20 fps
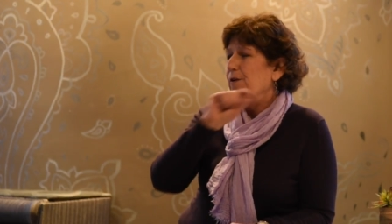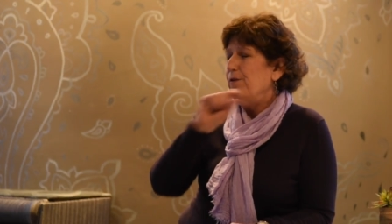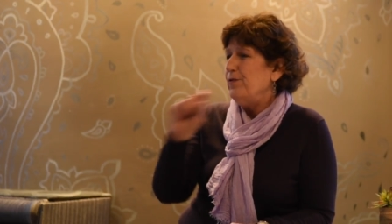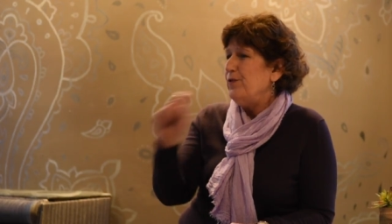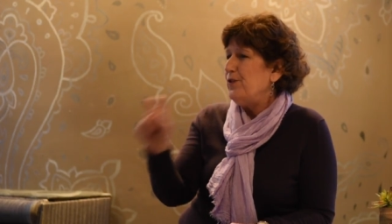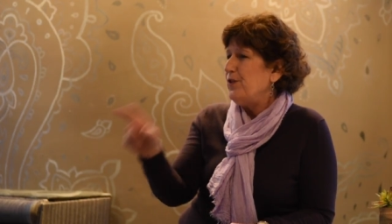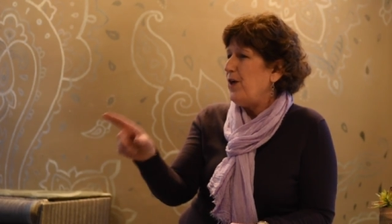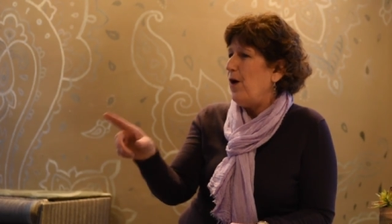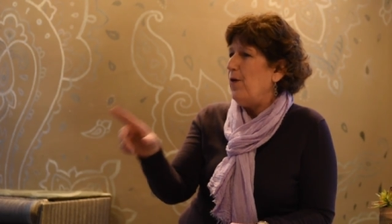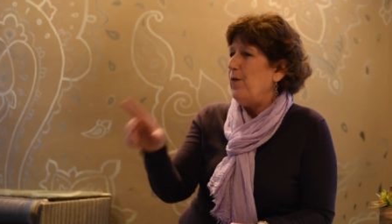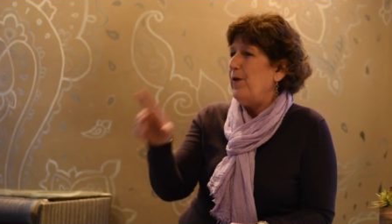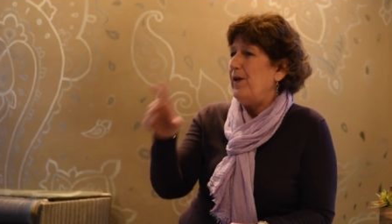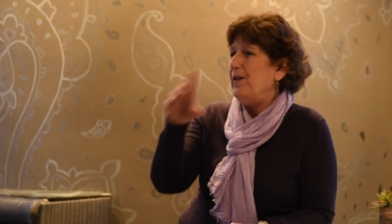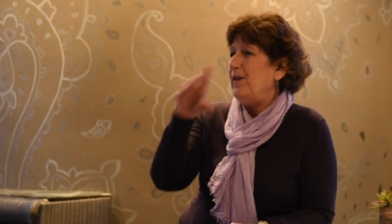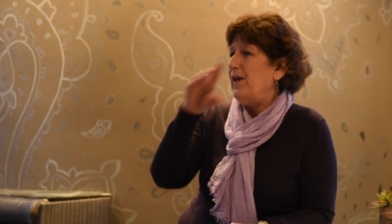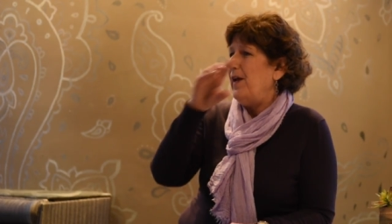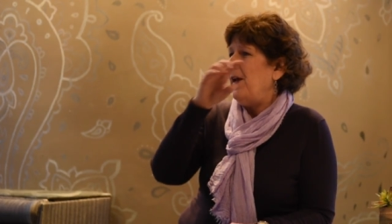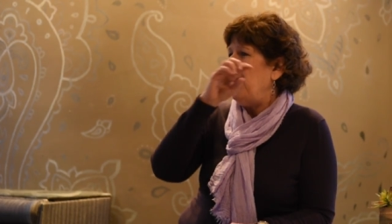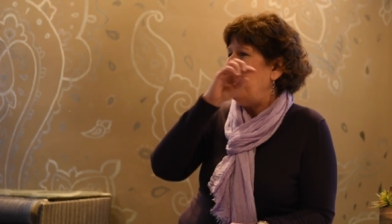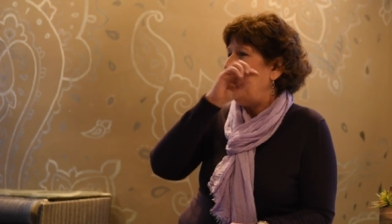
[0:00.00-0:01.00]
who's
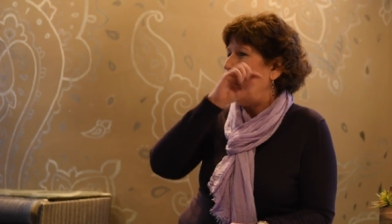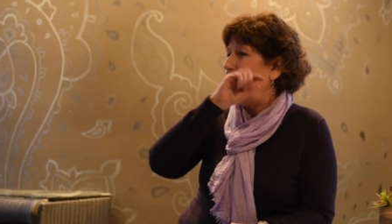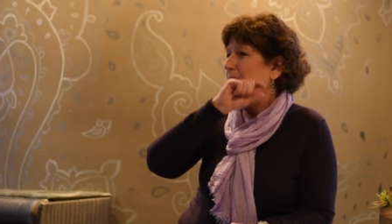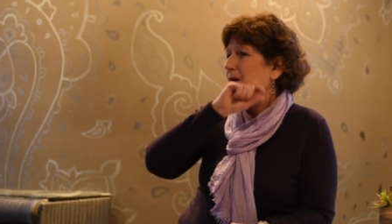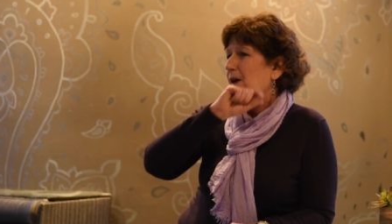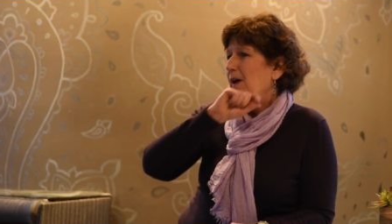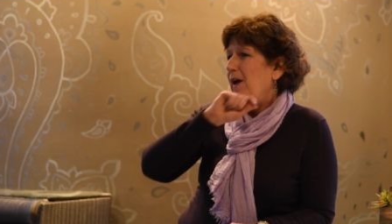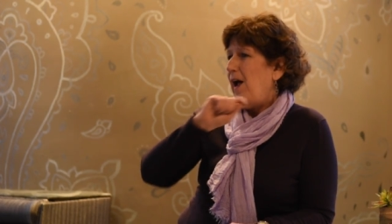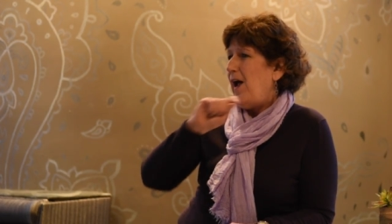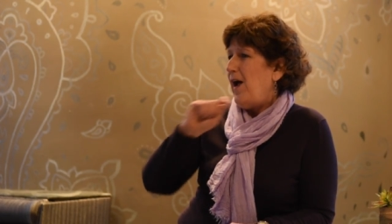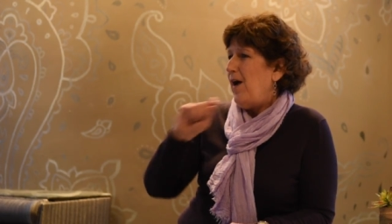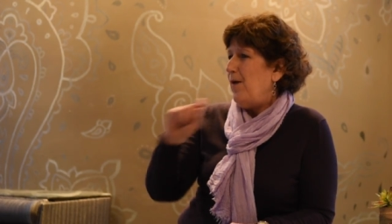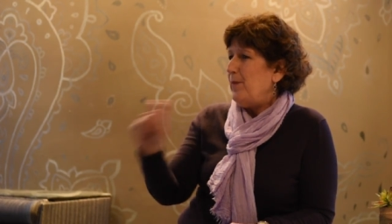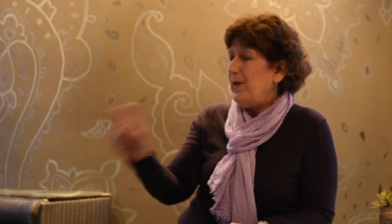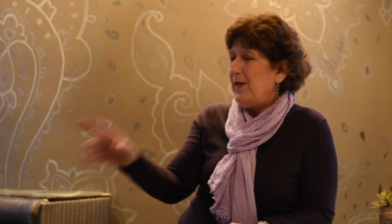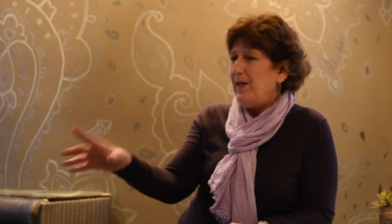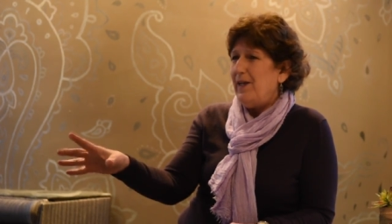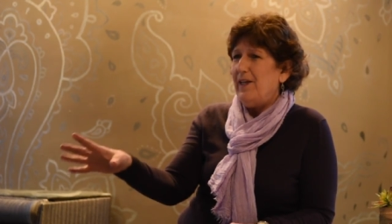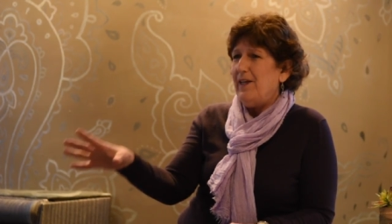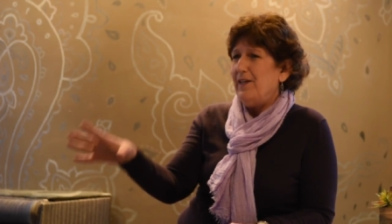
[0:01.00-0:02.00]
going there, how
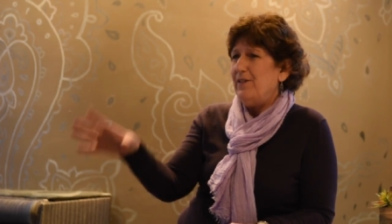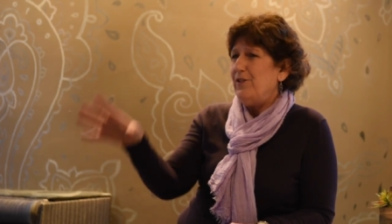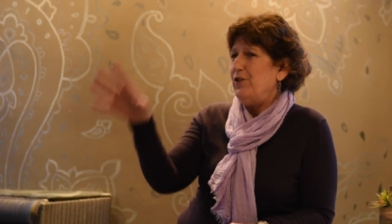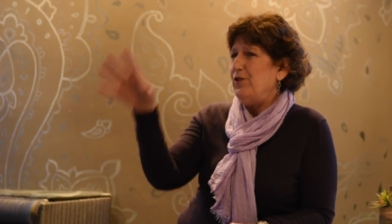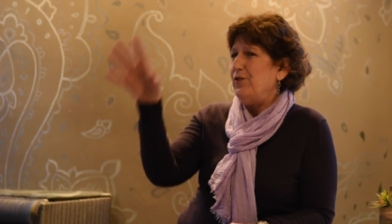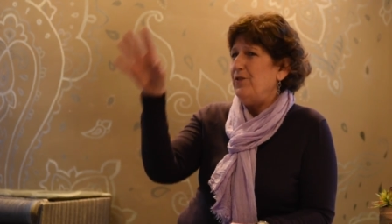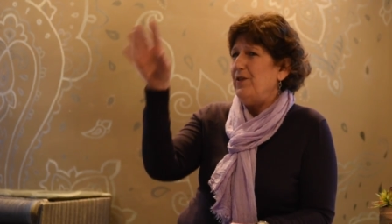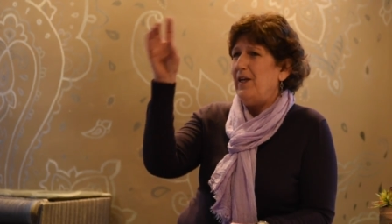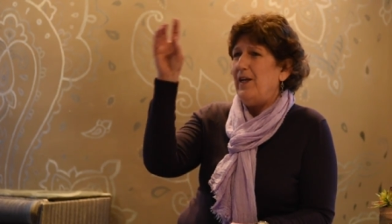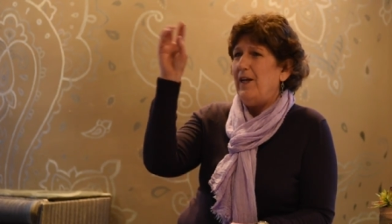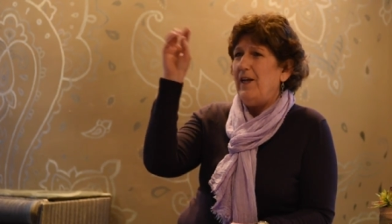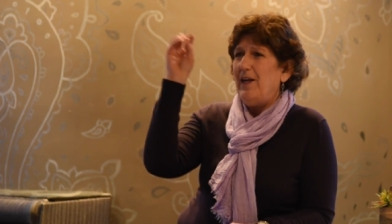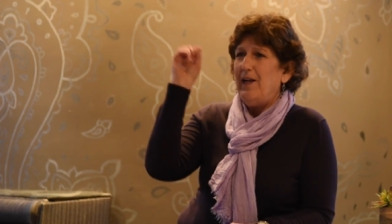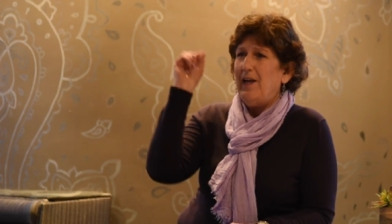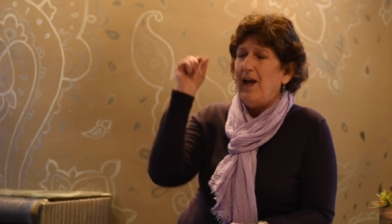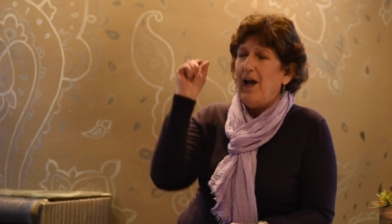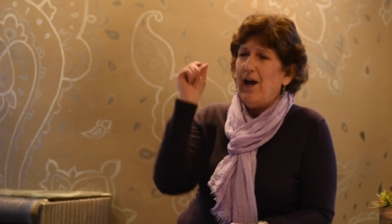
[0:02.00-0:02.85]
many hits you need,